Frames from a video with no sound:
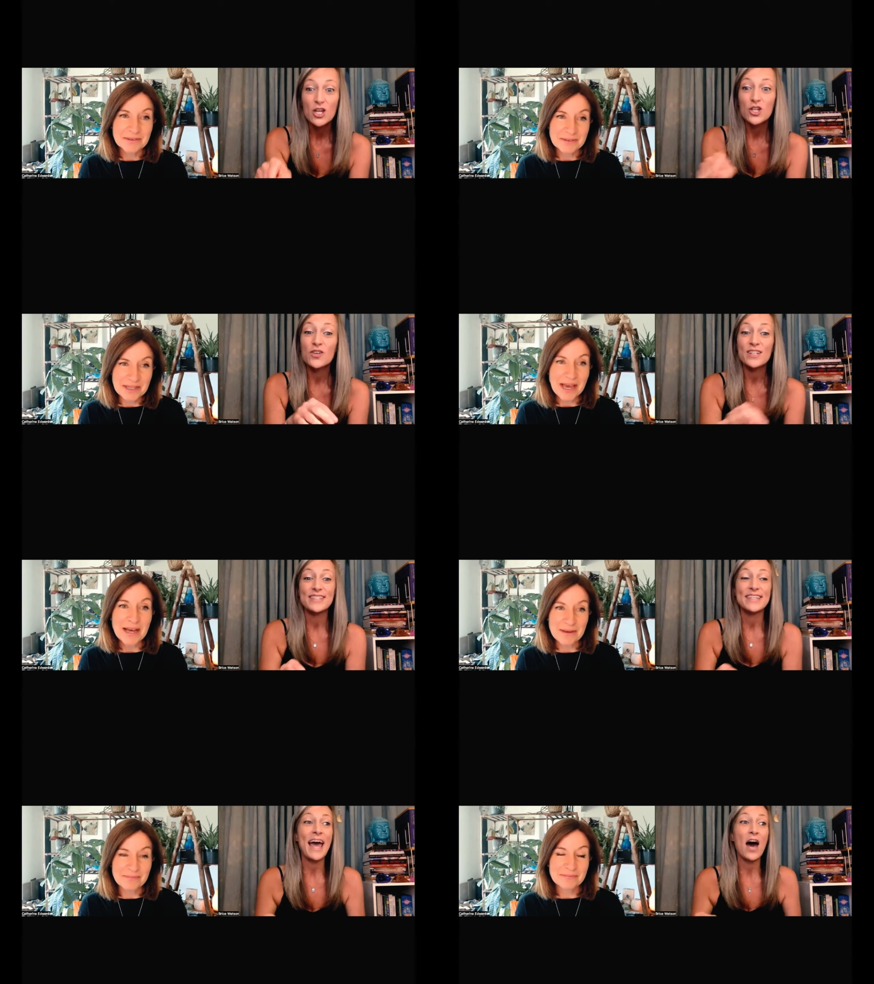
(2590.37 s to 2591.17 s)
Speaker 1: You
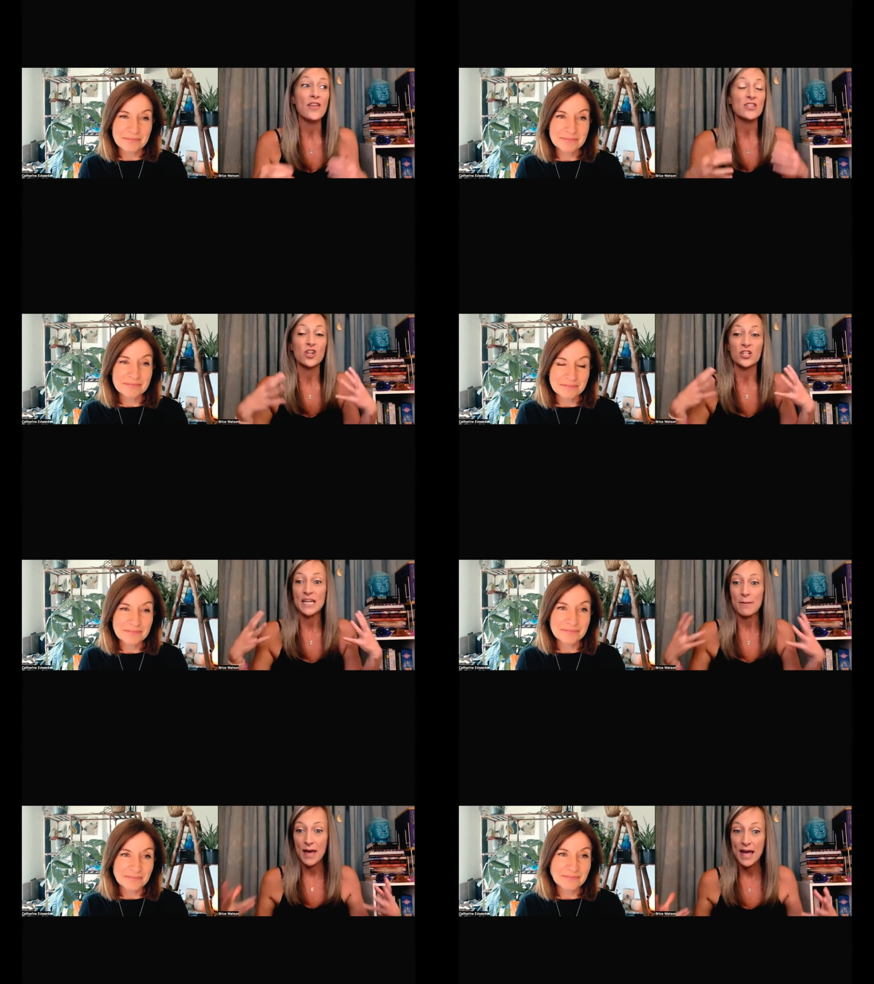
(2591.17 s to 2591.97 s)
yeah. can see how they start to
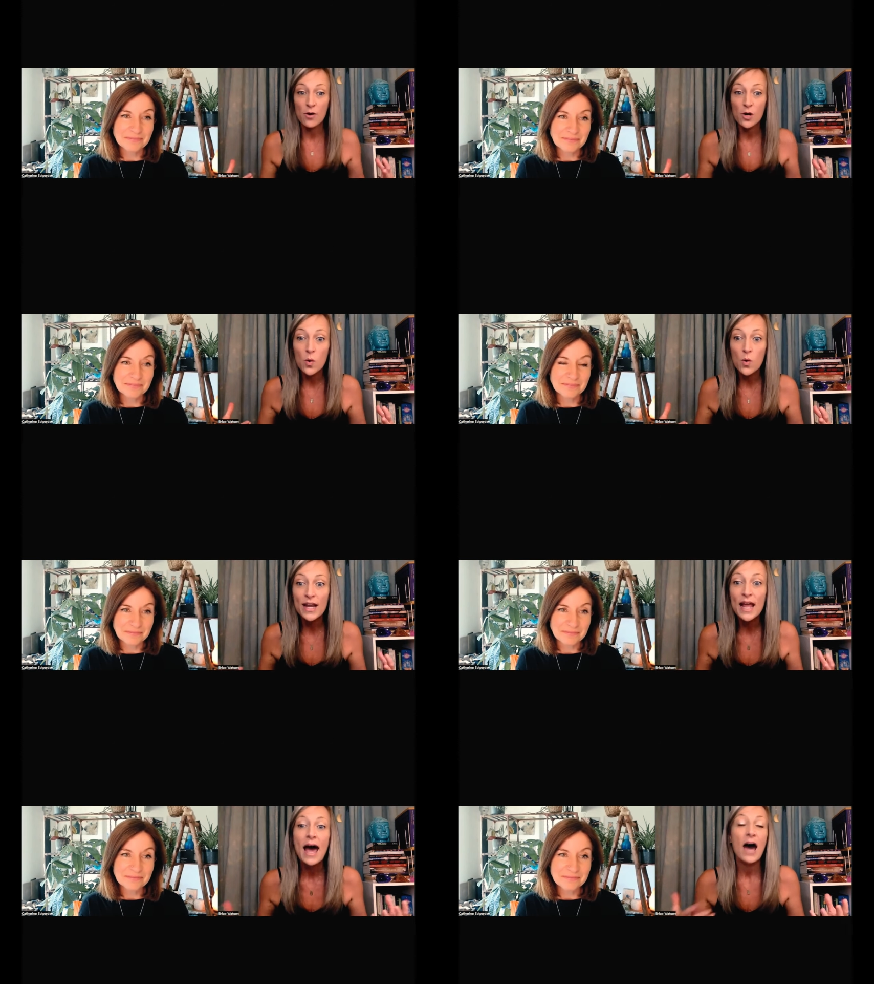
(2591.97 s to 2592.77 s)
get
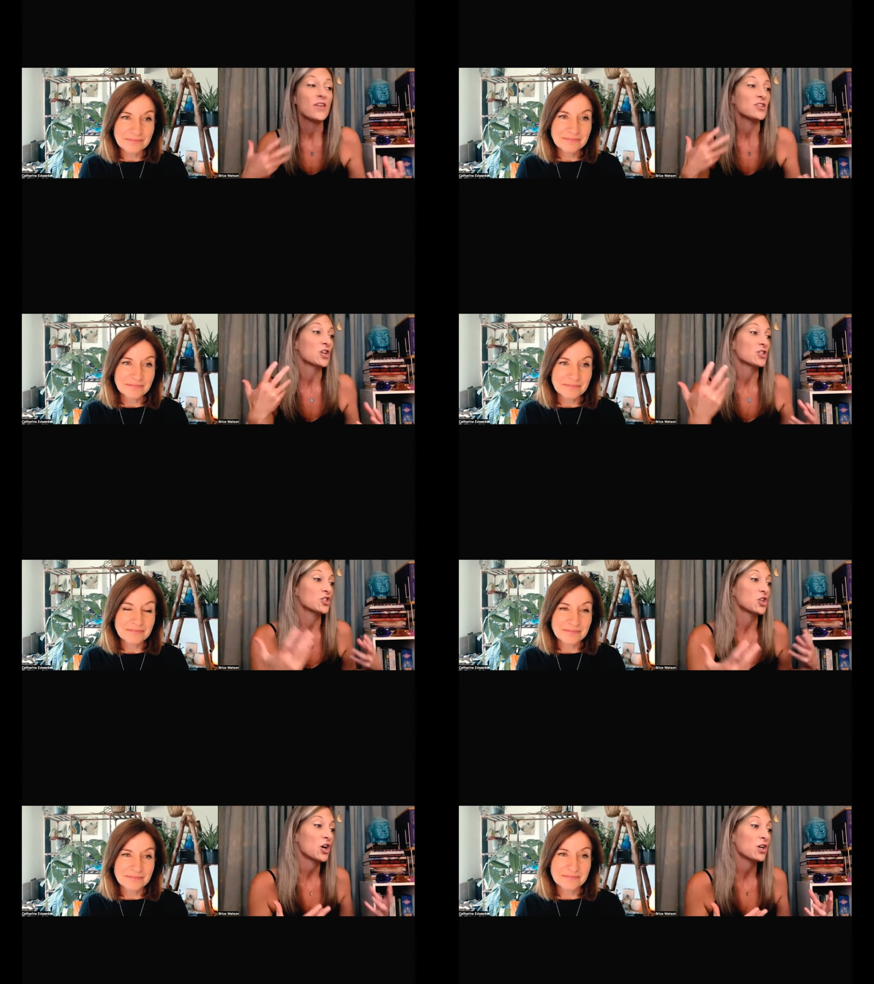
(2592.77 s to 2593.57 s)
paranoid, how they start to
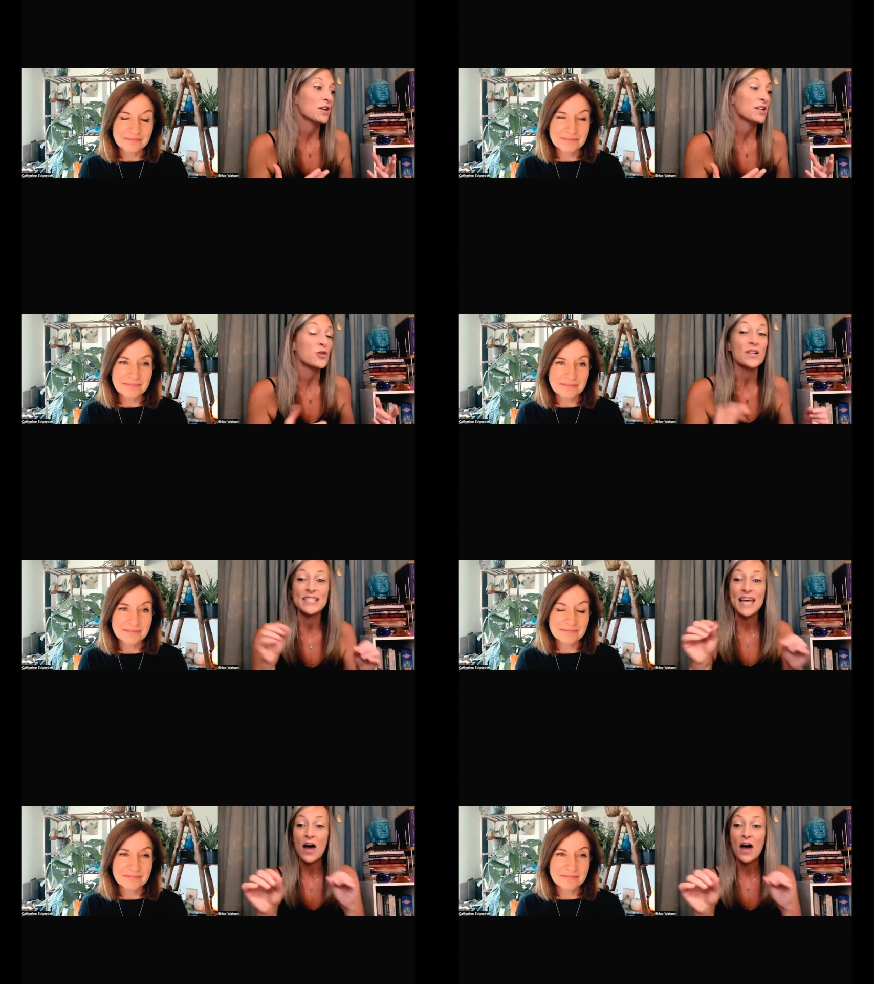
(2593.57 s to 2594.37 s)
turn on it. You can
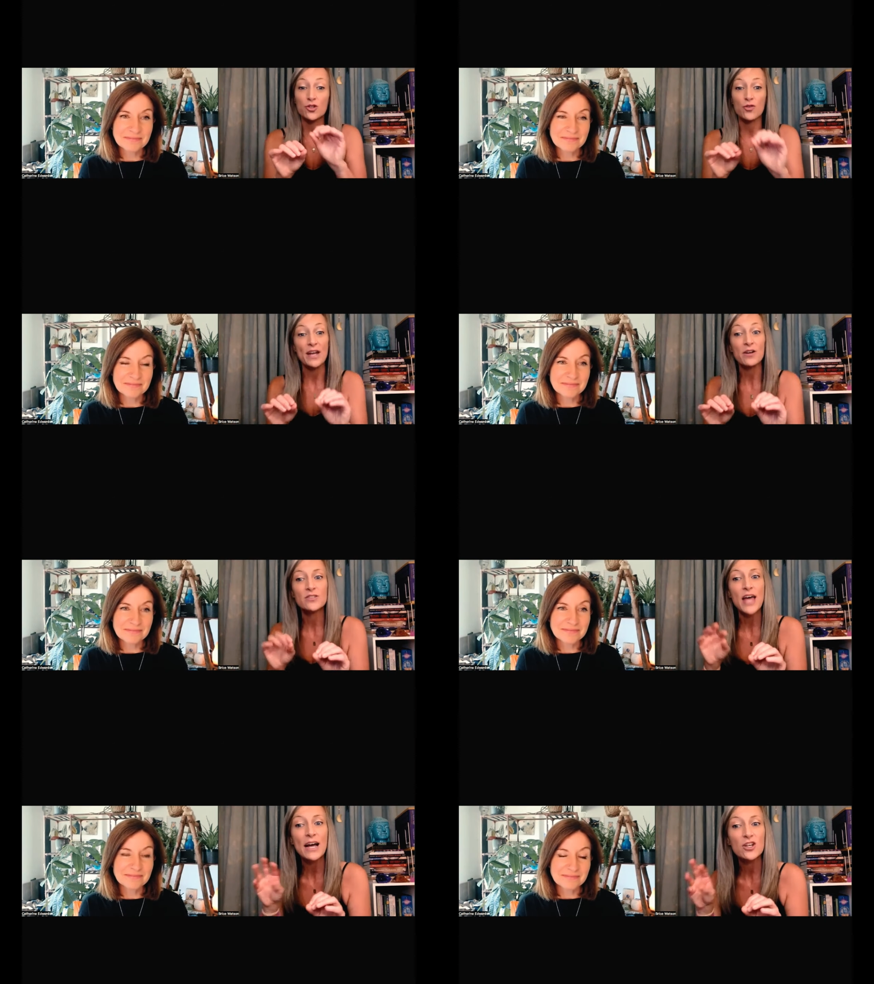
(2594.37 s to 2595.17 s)
see how the
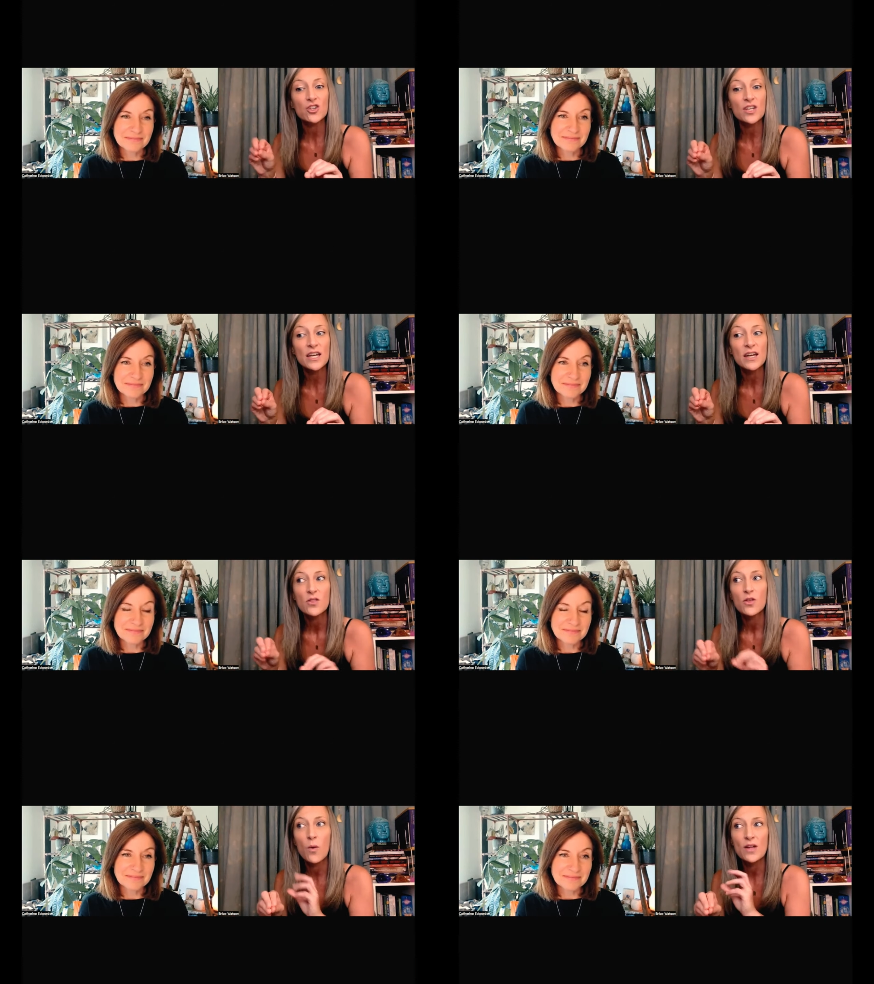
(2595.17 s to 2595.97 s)
traitors actually,
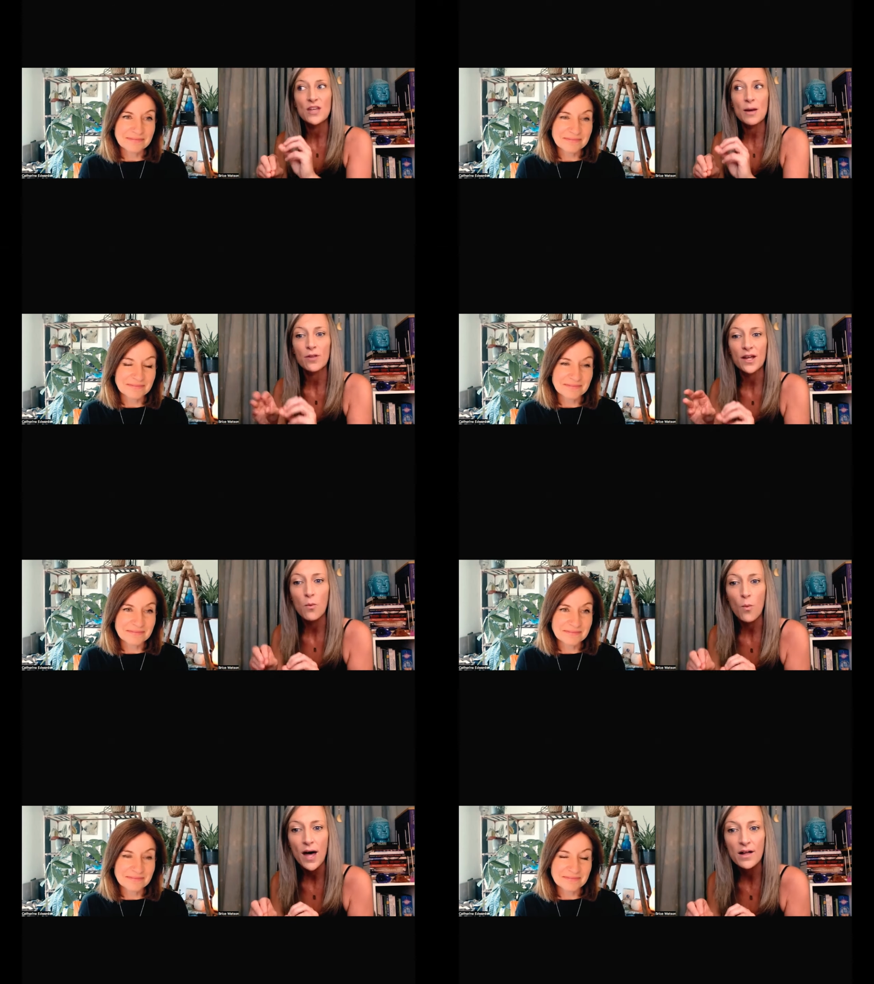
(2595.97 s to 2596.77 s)
the ones that play
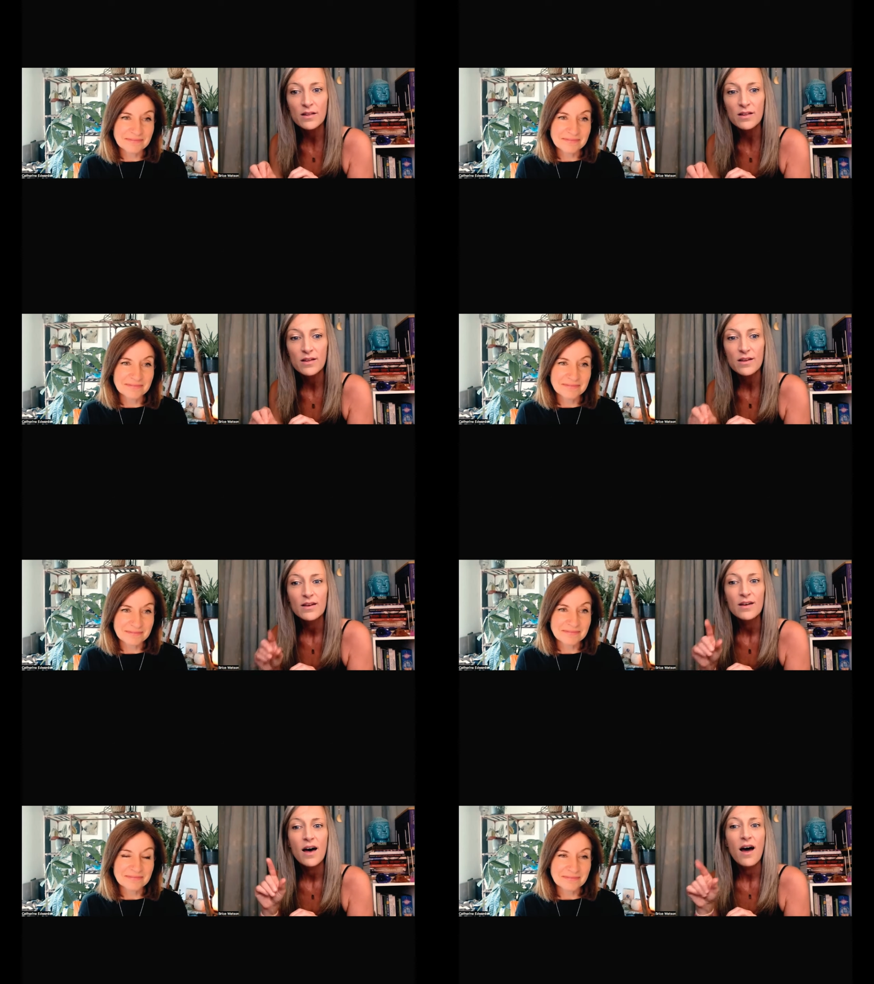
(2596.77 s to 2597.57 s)
it well,
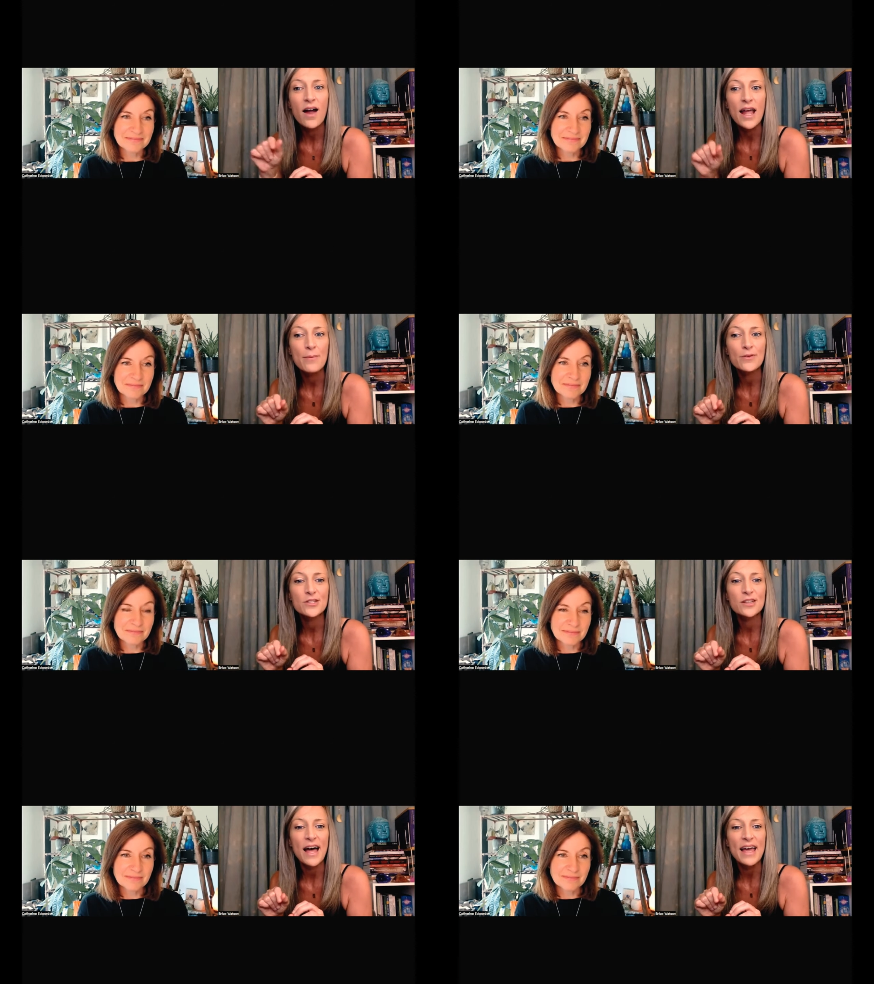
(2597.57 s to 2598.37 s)
are able
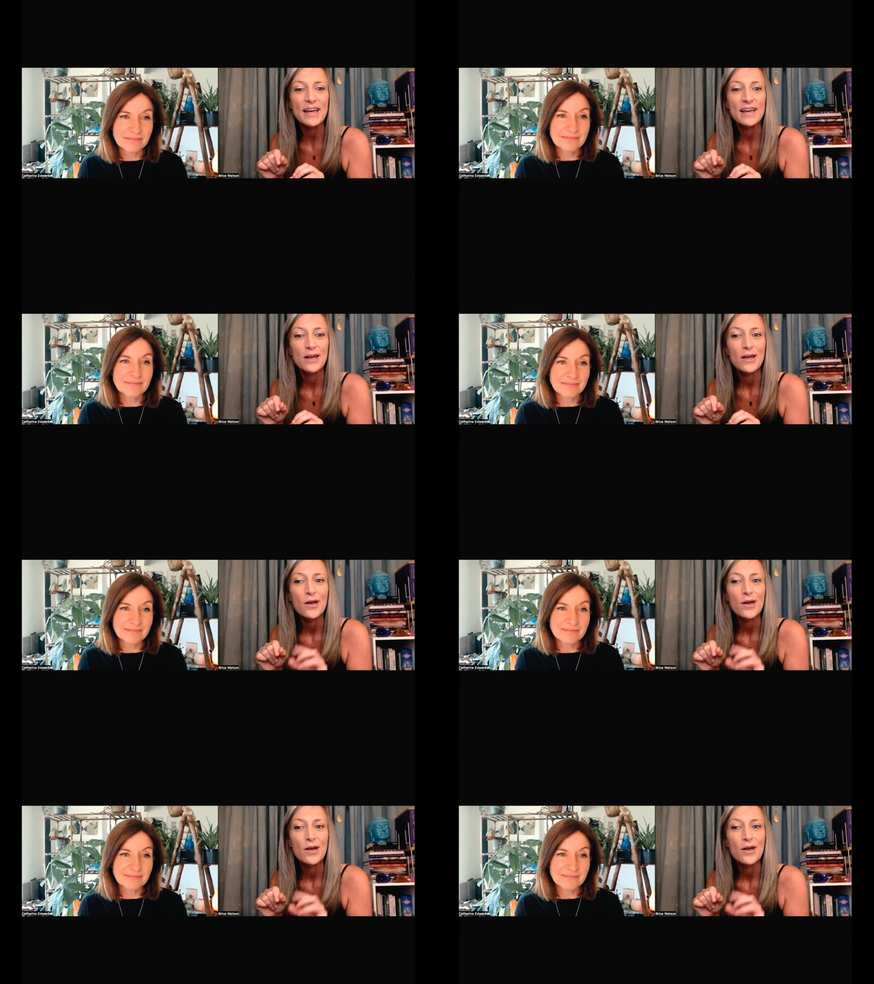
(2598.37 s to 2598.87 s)
to like